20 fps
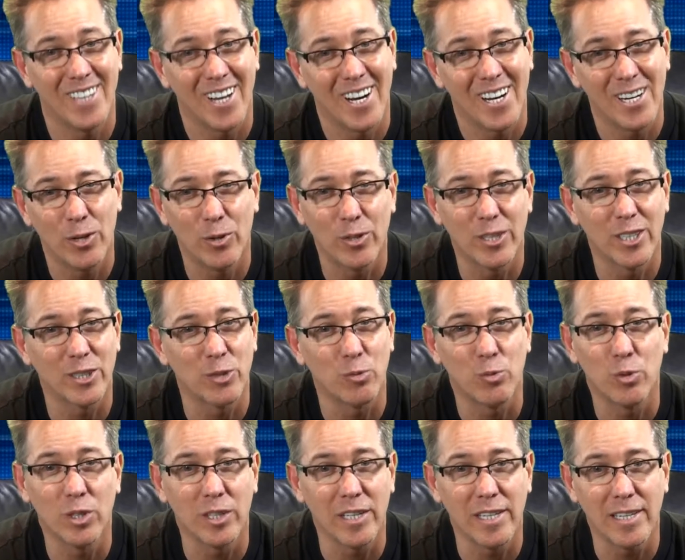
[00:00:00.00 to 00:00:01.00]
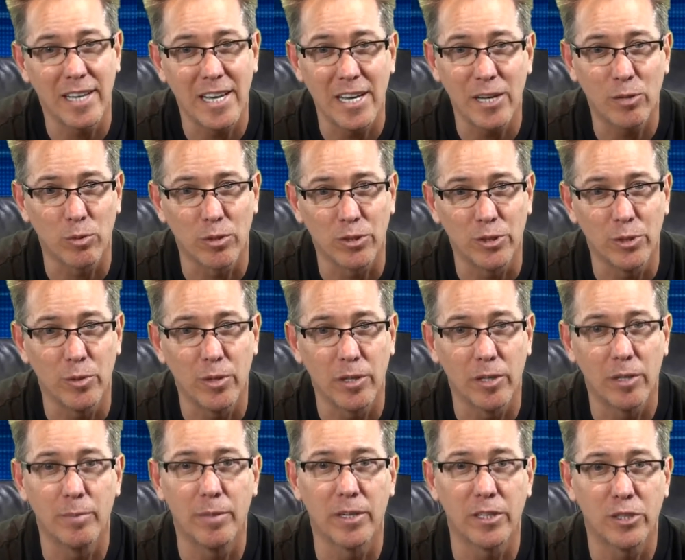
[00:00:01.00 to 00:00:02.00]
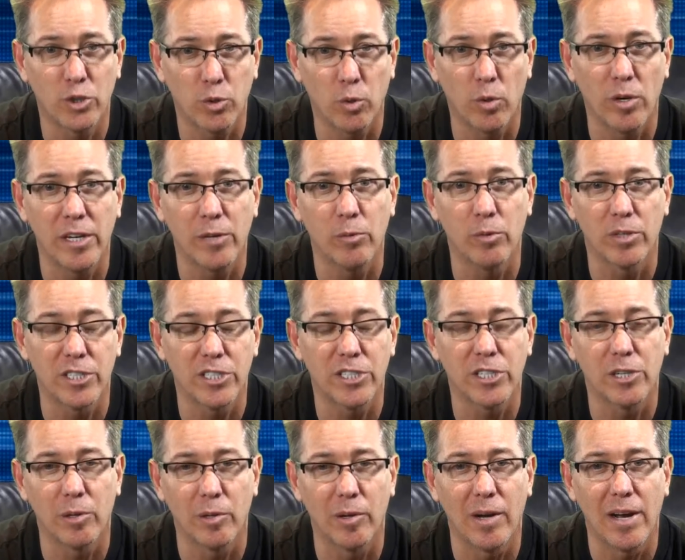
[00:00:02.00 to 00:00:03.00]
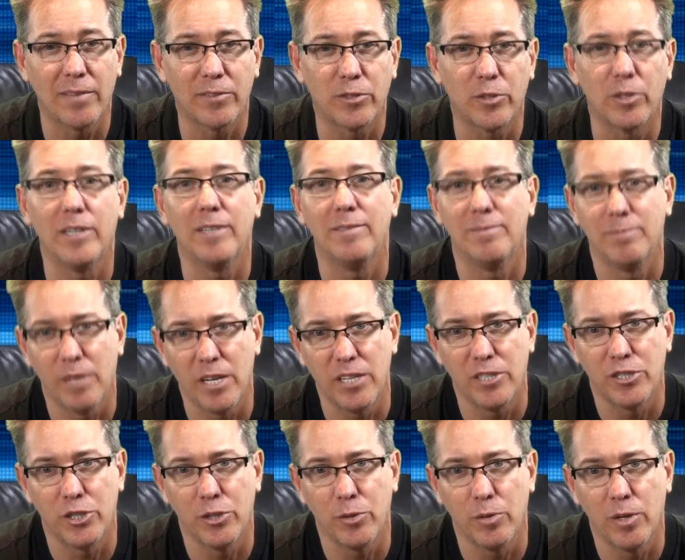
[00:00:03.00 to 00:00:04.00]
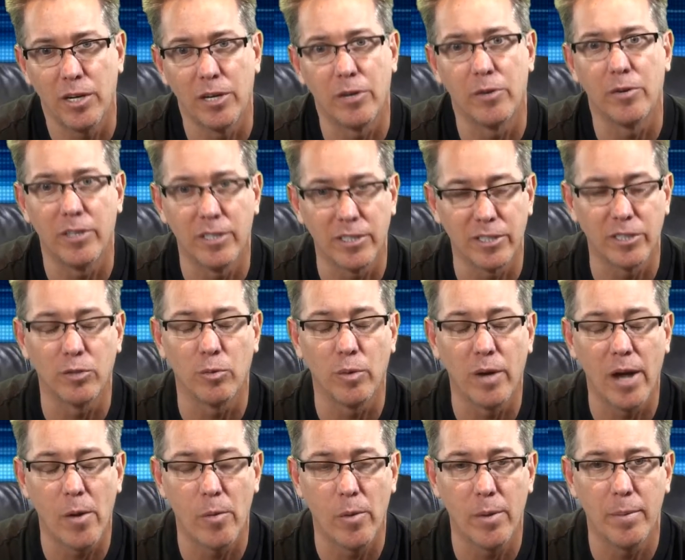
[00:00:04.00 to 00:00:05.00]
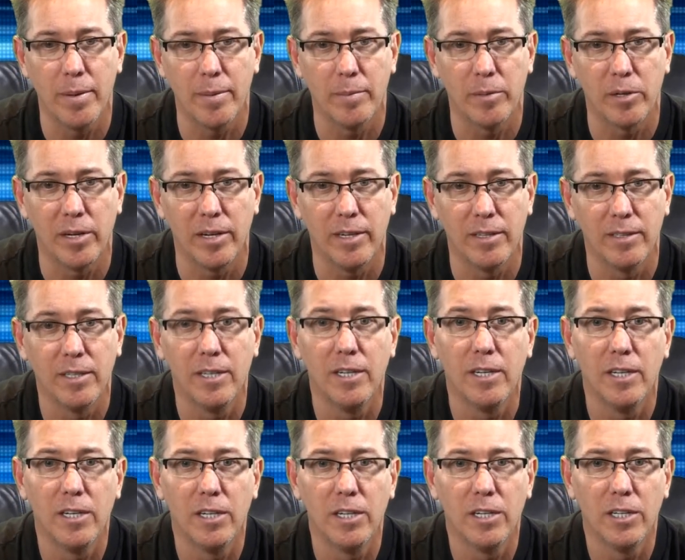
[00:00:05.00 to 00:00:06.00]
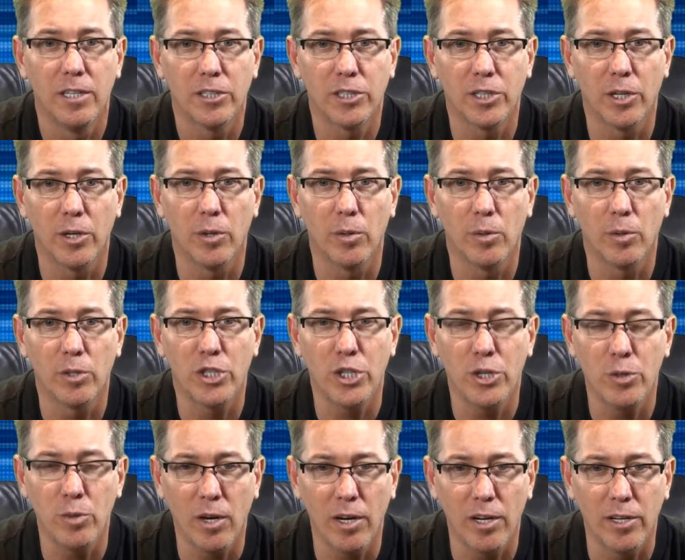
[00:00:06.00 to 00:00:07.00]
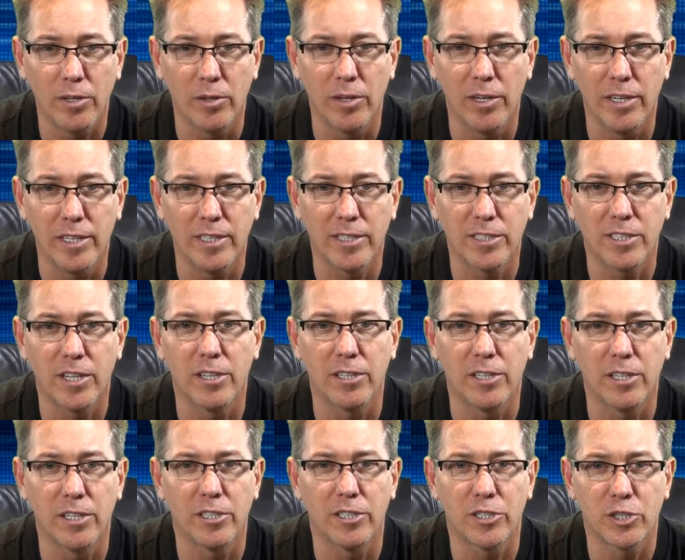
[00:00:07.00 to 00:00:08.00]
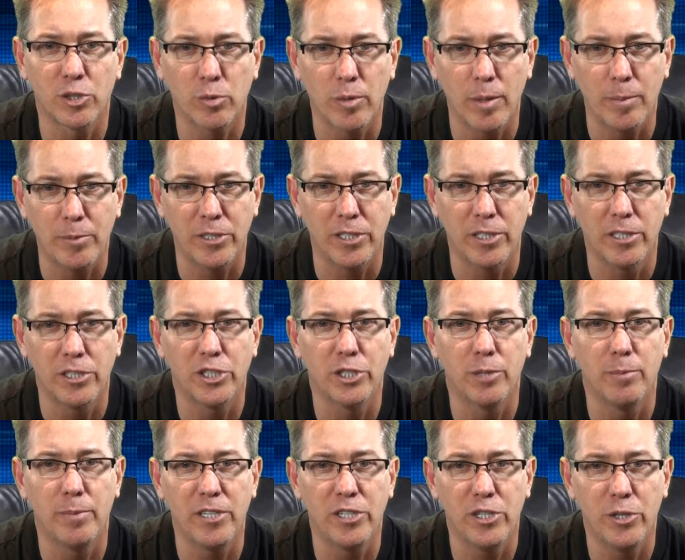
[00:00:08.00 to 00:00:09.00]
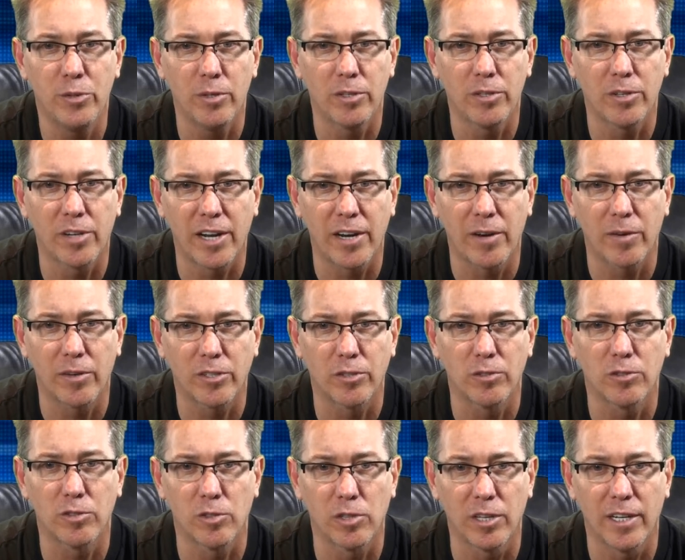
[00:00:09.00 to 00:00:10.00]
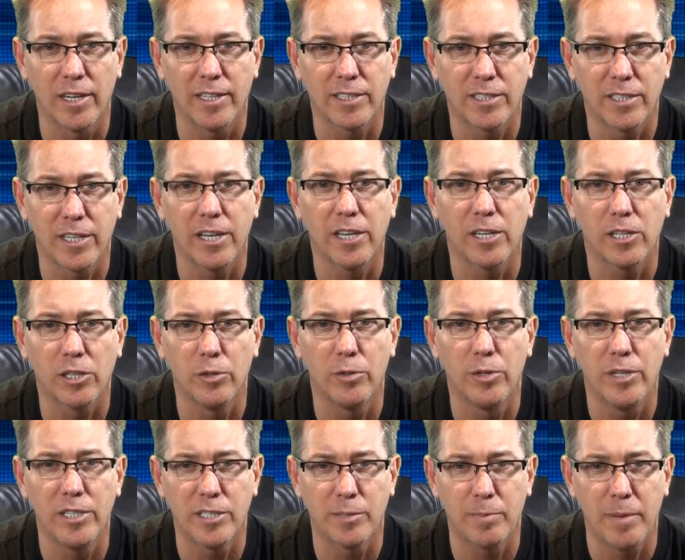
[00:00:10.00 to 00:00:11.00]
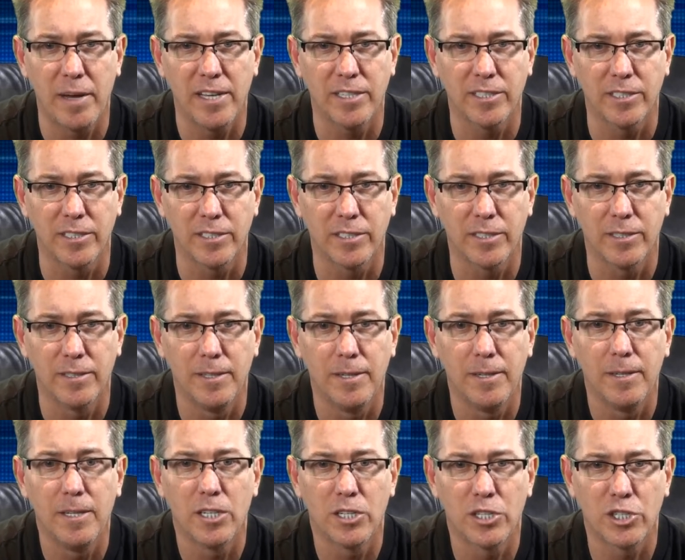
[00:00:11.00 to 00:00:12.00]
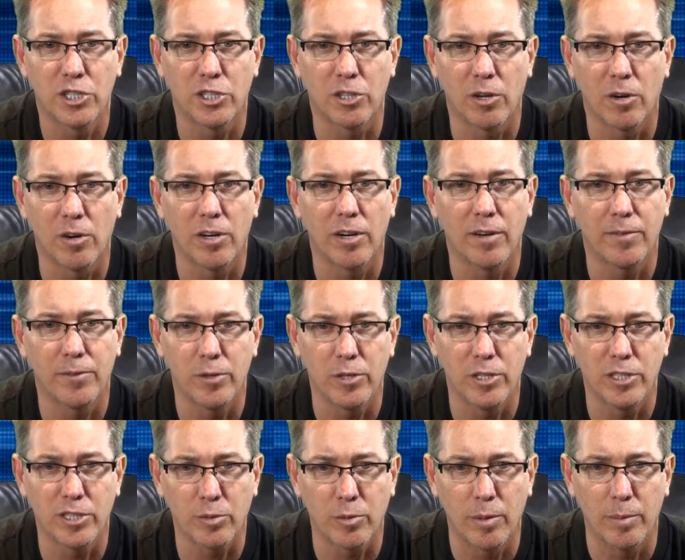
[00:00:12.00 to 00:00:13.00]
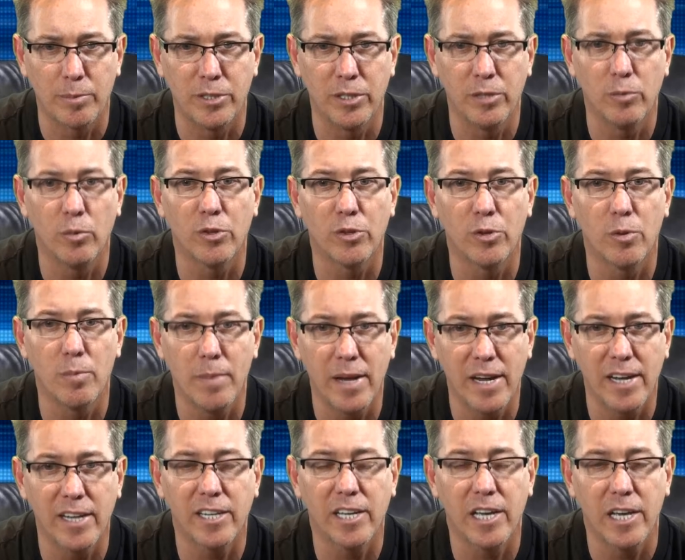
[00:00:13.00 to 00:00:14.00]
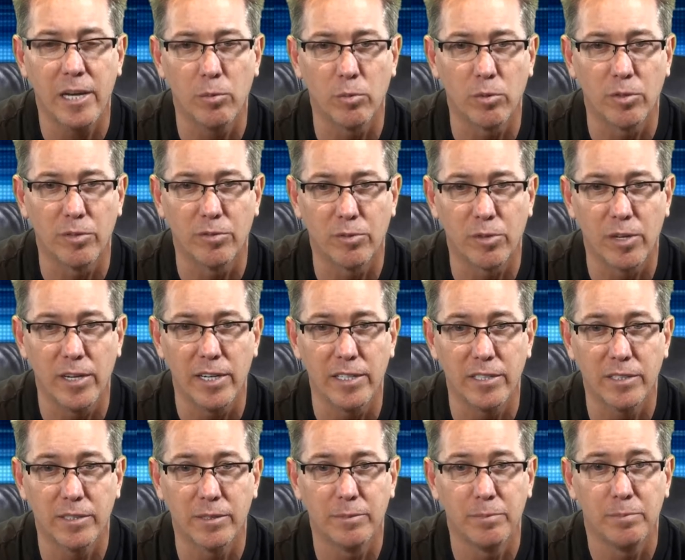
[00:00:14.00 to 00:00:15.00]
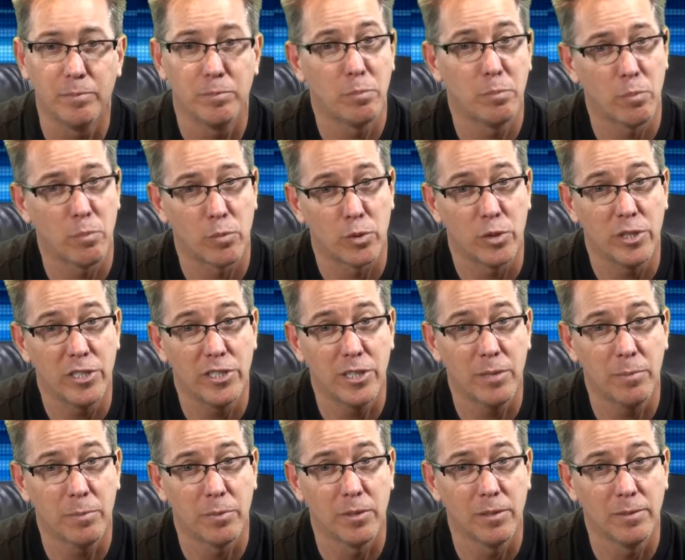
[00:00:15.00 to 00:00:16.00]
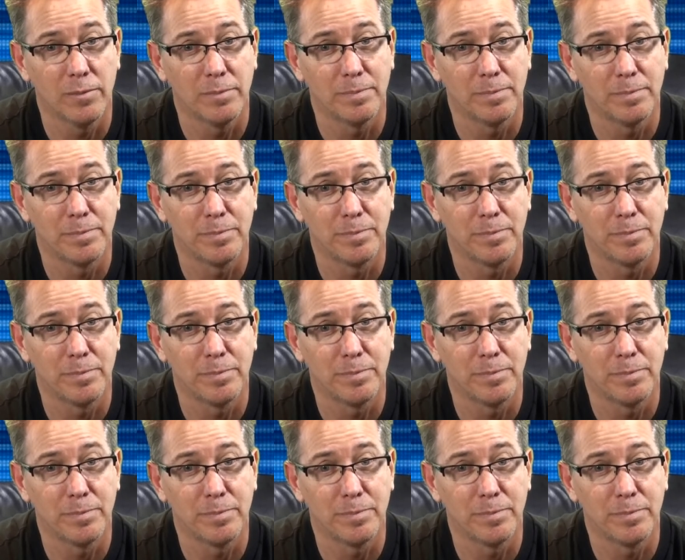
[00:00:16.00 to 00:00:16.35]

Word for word: Now I know it doesn't really equal 200, but 20 with a 0 after it is 200. This is the way I remember it. So 200 is the description should be 200 characters or less, including spaces. Start off your description with your main keyword phrase. Pretty simple.